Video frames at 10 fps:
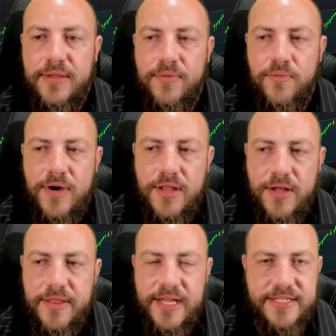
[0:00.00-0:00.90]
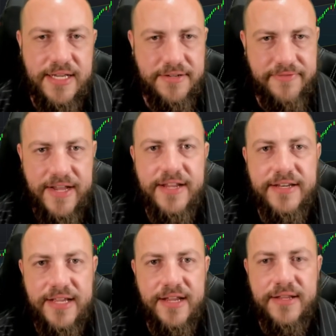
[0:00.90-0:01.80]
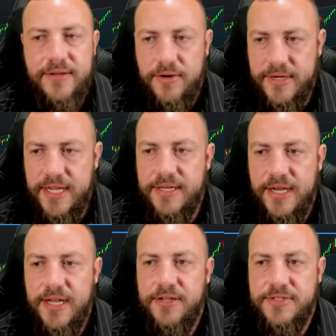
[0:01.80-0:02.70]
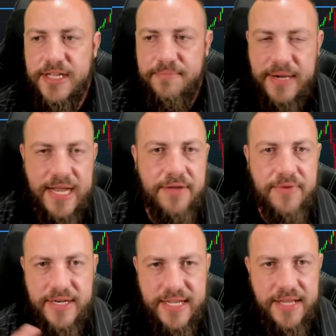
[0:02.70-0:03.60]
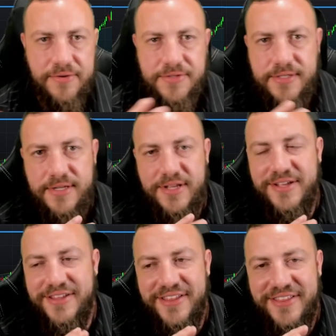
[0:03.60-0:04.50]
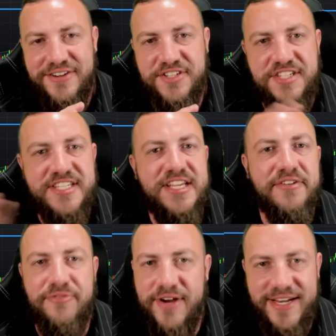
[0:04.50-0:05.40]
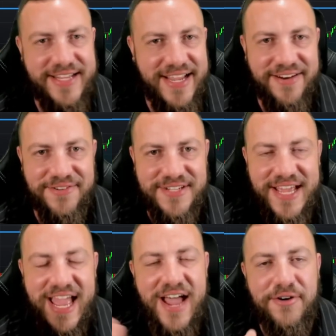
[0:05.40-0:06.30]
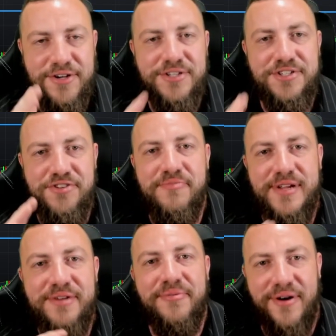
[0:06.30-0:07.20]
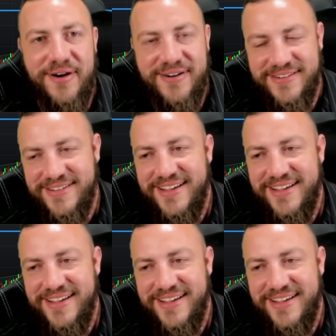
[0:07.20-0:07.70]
while all that sounds fine and dandy, okay, Don, you said buy red candles. There's a sea of red candles. How could you be wrong?